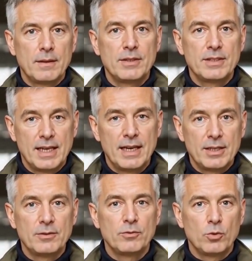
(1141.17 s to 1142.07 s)
Staying
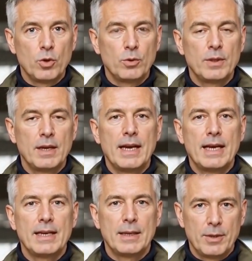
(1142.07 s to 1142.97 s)
informed
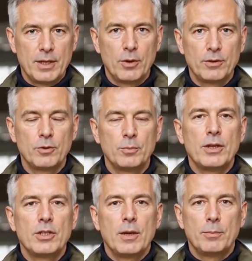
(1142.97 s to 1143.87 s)
and keeping our
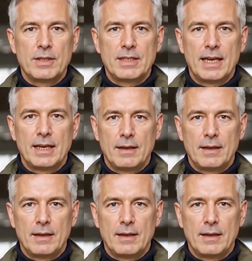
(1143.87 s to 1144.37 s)
information up to date